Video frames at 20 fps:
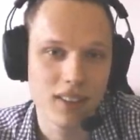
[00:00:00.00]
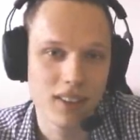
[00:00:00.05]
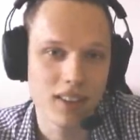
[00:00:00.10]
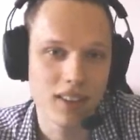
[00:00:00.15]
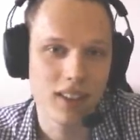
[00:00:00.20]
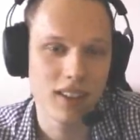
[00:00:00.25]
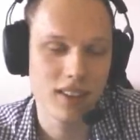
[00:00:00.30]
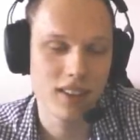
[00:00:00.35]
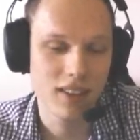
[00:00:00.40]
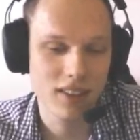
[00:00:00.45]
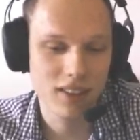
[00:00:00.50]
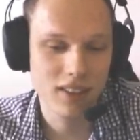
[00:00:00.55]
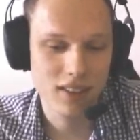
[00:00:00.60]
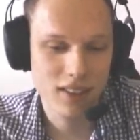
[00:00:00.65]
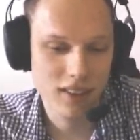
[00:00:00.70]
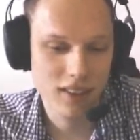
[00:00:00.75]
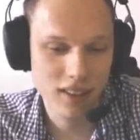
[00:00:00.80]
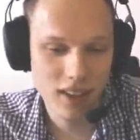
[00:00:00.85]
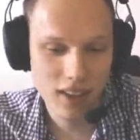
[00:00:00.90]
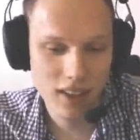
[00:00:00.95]
it's
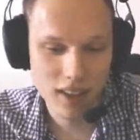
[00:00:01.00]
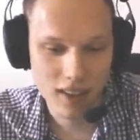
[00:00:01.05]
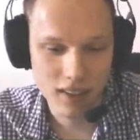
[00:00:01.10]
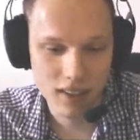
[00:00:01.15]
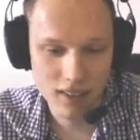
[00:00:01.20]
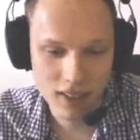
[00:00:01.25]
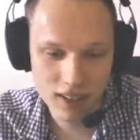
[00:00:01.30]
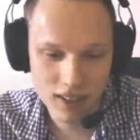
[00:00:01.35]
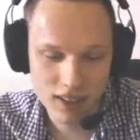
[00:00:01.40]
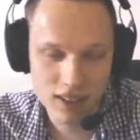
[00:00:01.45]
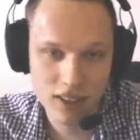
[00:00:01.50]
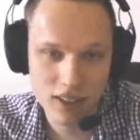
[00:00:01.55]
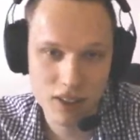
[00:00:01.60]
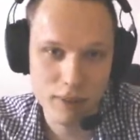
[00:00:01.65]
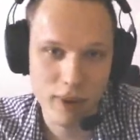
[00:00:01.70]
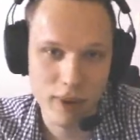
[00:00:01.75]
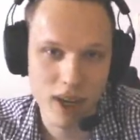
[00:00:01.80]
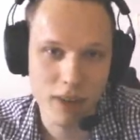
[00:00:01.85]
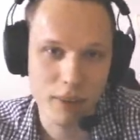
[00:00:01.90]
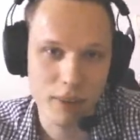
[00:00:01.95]
yeah. This has
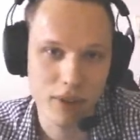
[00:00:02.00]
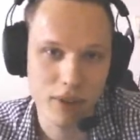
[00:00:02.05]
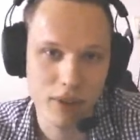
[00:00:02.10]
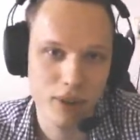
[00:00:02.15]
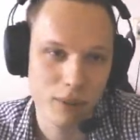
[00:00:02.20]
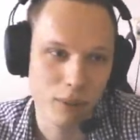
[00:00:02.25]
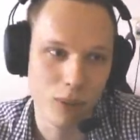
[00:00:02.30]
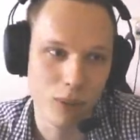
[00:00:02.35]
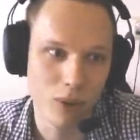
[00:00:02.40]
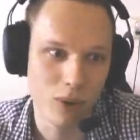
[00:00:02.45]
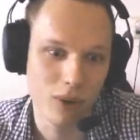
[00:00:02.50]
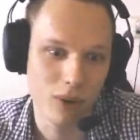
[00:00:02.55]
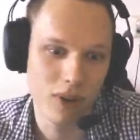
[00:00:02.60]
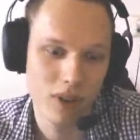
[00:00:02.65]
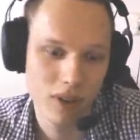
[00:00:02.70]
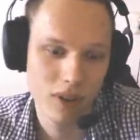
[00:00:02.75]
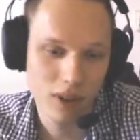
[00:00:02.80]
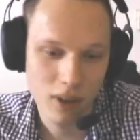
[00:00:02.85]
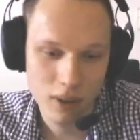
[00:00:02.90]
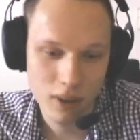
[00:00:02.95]
inspired me to do more
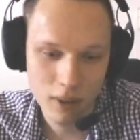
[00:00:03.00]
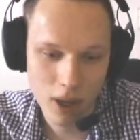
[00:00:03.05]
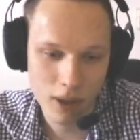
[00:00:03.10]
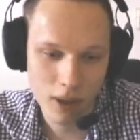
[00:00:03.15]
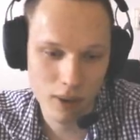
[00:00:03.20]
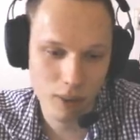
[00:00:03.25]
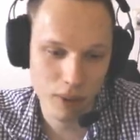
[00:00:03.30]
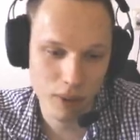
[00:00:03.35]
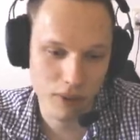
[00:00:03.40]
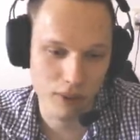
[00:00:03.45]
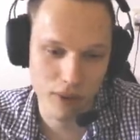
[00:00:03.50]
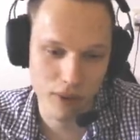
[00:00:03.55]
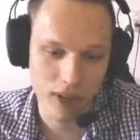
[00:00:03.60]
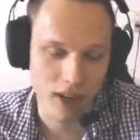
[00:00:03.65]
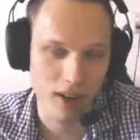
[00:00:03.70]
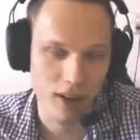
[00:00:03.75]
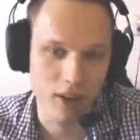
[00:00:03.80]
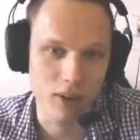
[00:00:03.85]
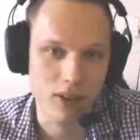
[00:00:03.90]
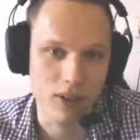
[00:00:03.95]
uh, with
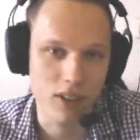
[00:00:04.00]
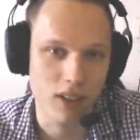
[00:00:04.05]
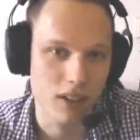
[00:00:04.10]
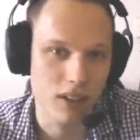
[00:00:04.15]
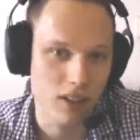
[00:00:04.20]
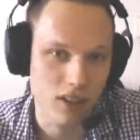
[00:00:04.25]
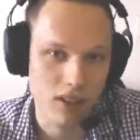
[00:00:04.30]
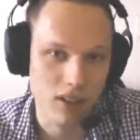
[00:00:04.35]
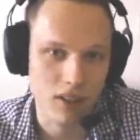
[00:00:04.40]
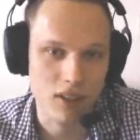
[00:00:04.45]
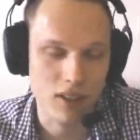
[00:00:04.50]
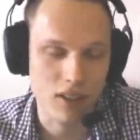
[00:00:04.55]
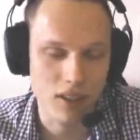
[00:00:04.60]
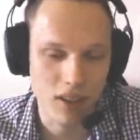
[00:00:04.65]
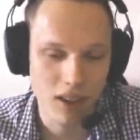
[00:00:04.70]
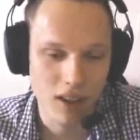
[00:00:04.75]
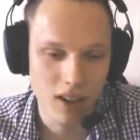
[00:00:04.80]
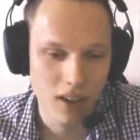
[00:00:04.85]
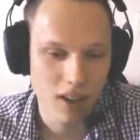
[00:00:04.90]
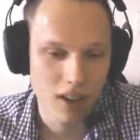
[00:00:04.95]
videos and just
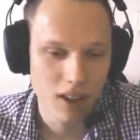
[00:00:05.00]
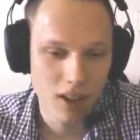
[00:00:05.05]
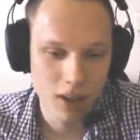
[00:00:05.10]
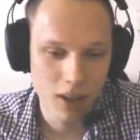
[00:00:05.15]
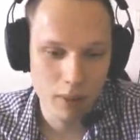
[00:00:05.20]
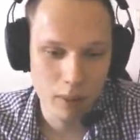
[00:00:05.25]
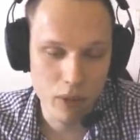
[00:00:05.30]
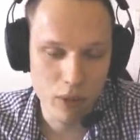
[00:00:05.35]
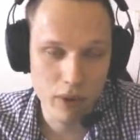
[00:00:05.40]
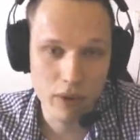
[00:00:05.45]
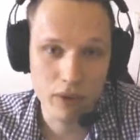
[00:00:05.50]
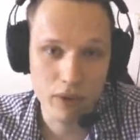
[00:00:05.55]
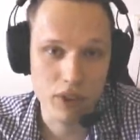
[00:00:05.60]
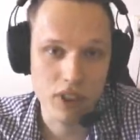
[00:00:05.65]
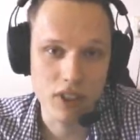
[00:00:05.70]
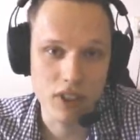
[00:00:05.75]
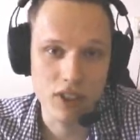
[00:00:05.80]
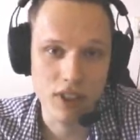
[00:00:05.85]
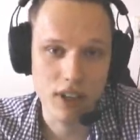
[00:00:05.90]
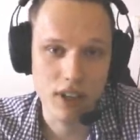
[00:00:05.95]
movies
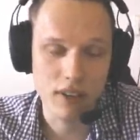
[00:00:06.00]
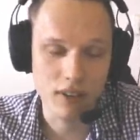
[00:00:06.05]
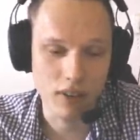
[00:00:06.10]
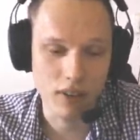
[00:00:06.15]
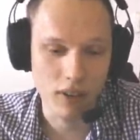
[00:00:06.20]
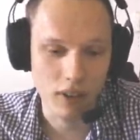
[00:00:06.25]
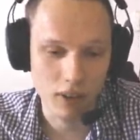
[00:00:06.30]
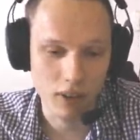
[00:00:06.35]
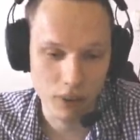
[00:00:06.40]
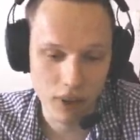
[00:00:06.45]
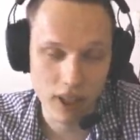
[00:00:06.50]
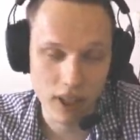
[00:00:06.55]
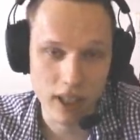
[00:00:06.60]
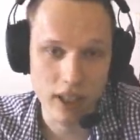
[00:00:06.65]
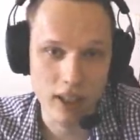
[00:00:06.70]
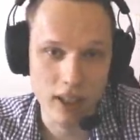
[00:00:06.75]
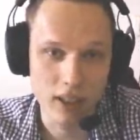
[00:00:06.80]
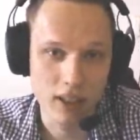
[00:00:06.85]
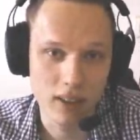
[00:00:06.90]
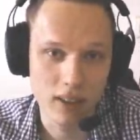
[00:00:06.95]
in general.
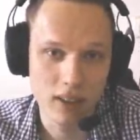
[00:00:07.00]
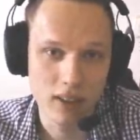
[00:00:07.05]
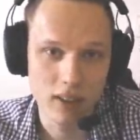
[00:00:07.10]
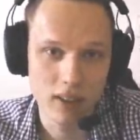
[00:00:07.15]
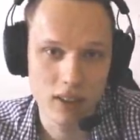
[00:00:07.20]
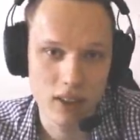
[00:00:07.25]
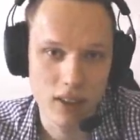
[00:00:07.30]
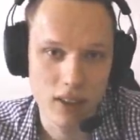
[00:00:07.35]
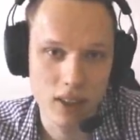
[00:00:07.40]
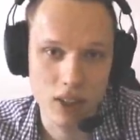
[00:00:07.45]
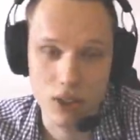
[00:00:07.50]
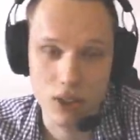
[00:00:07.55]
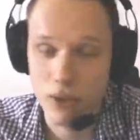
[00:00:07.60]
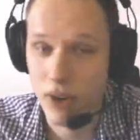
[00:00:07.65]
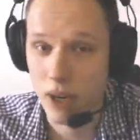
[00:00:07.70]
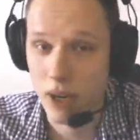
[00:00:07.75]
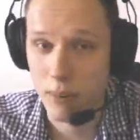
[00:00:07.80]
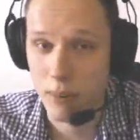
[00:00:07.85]
Really strike